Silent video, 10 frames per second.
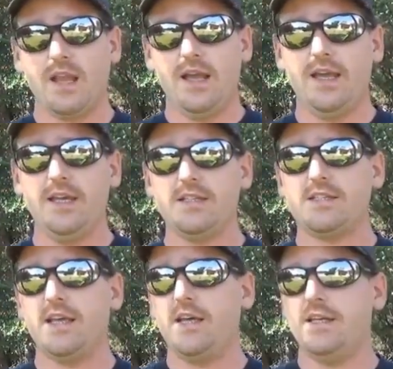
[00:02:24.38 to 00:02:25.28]

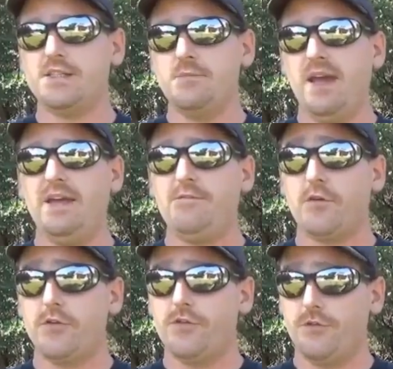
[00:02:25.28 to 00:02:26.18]
is that it's made
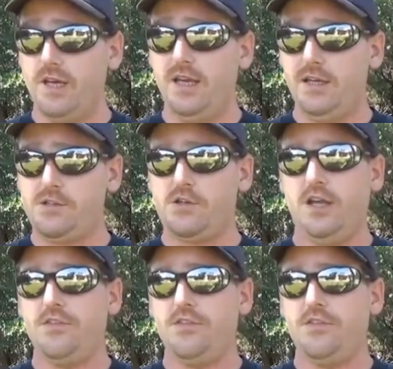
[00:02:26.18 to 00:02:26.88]
for 3-inch